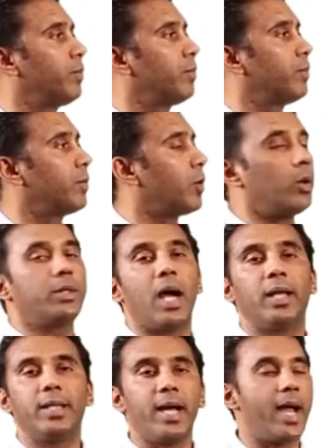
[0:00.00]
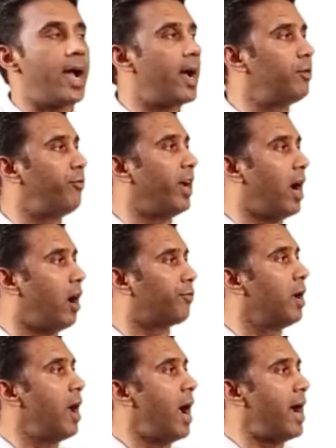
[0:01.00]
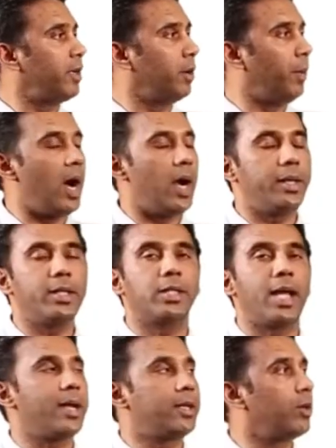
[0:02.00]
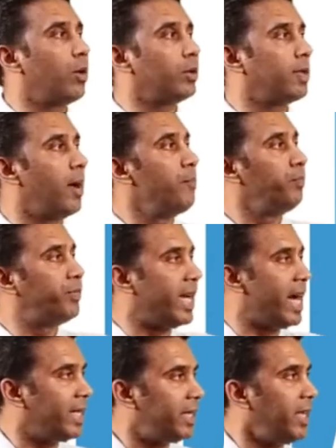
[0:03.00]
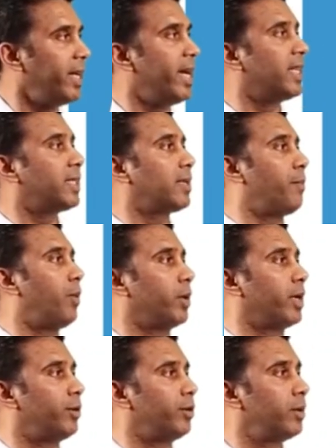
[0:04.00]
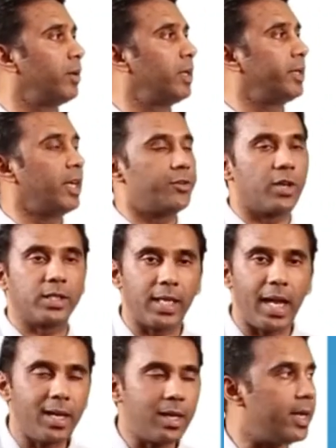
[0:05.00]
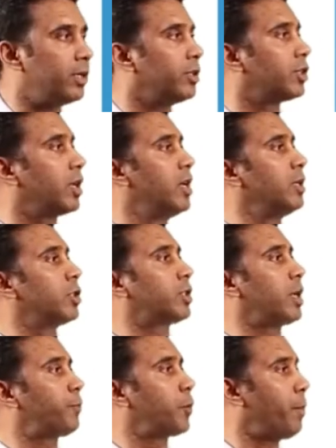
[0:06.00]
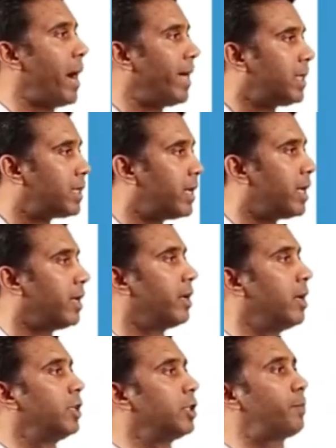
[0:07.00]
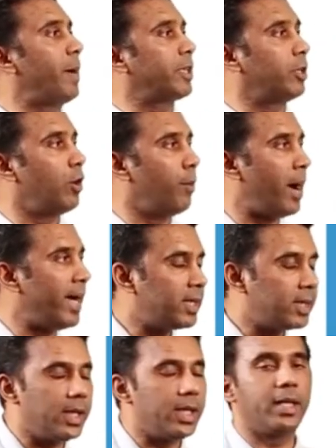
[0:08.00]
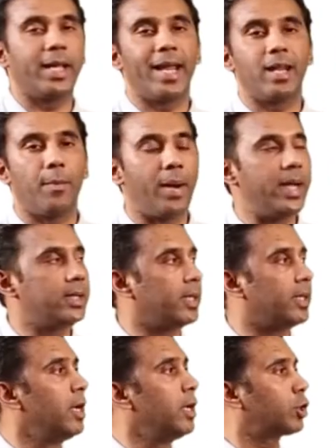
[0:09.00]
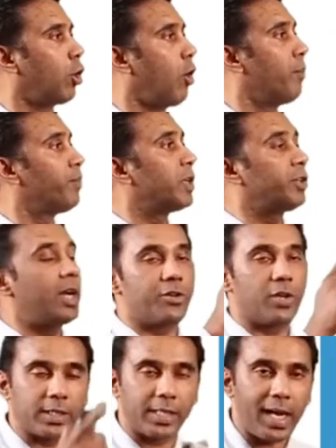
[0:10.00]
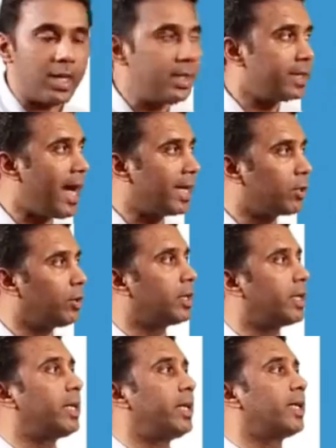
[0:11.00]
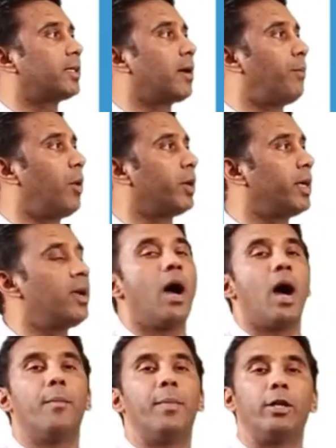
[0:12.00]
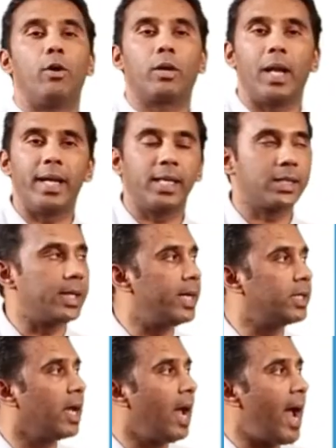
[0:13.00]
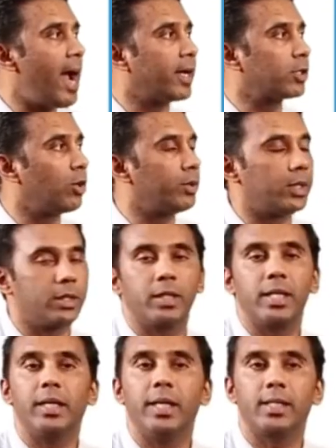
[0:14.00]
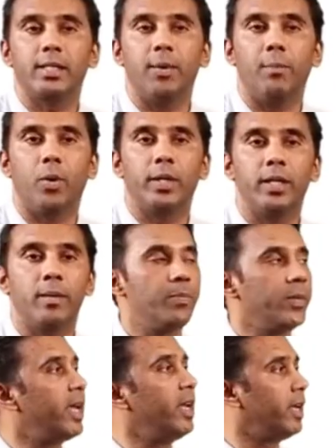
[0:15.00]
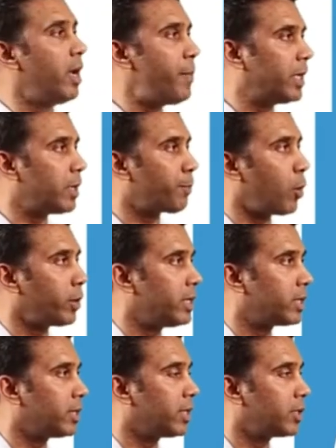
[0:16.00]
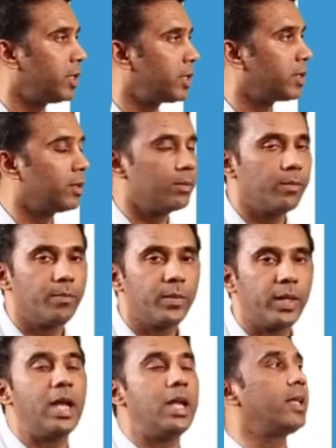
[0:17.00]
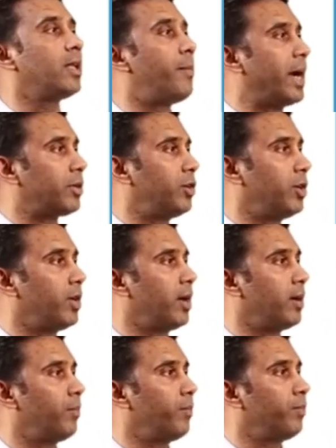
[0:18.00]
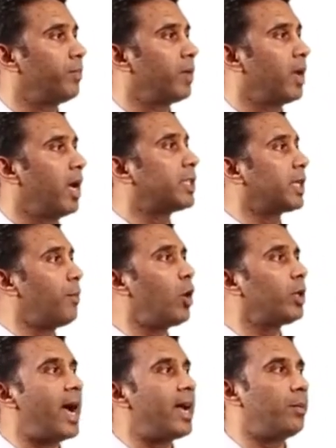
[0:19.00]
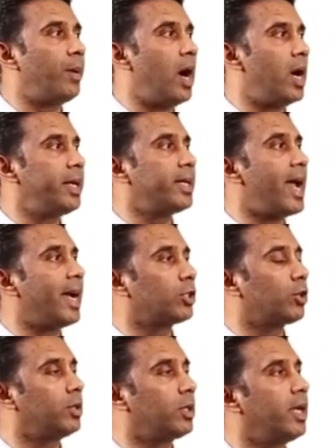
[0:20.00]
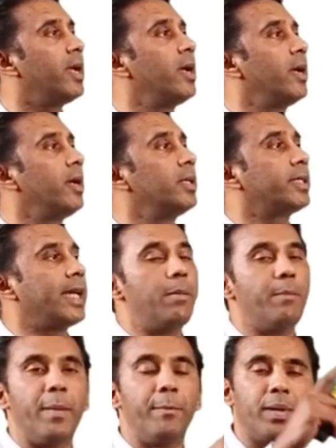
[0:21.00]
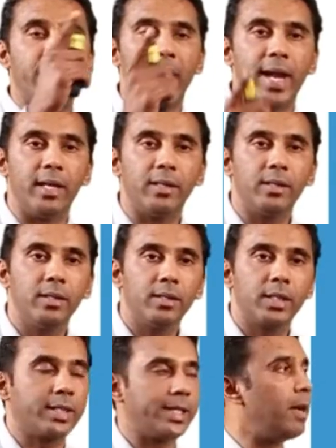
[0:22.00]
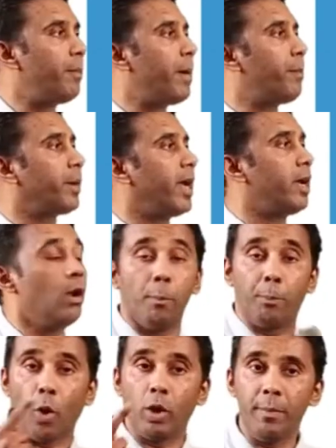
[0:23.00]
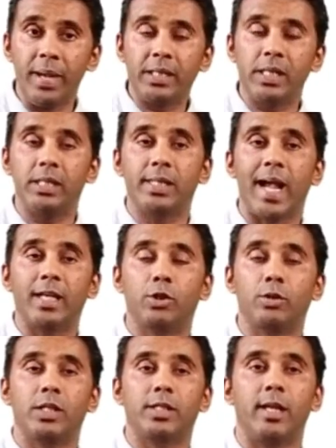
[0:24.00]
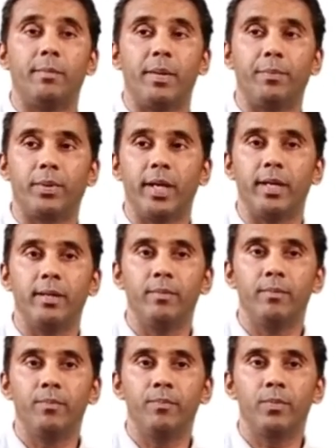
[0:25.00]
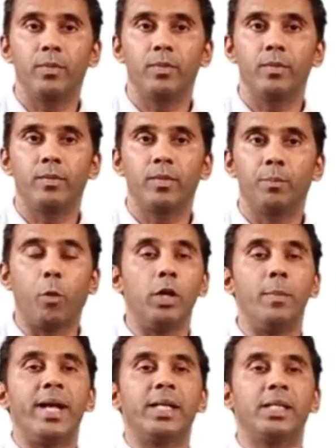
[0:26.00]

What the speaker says: On the other hand, we have antibiotics acting on the 30S component. Tetracyclines, streptomycin, spectinomycin, kanamycin. So tetracyclines act on the 30S component, aminoglycosides acts on the 30S component, inhibits the protein synthesis, killing the bacteria. And some of the antibiotic acts on the cell membrane. the cell membrane. Polymyxins acts on the cell membrane. Polymyxins